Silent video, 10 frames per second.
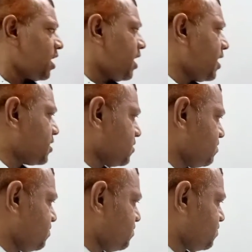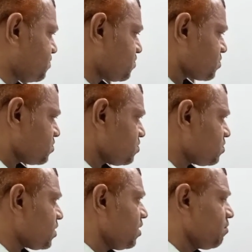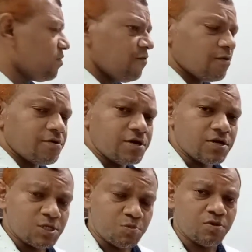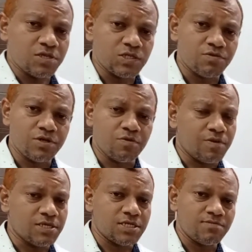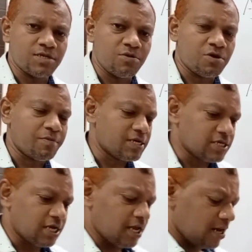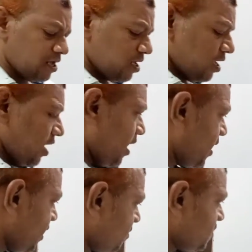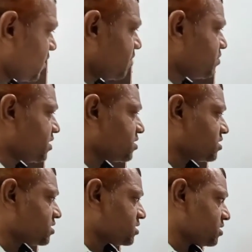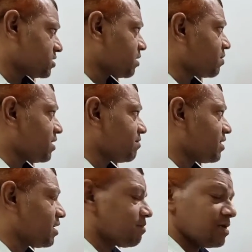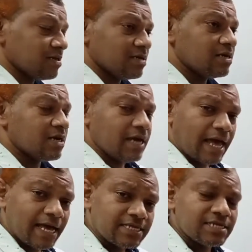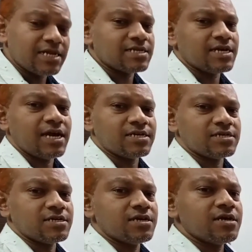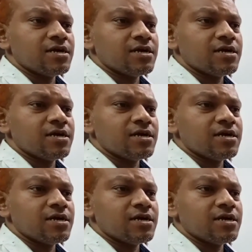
And before going to explore this video, please subscribe to my channel. And let me complete this axillary artery,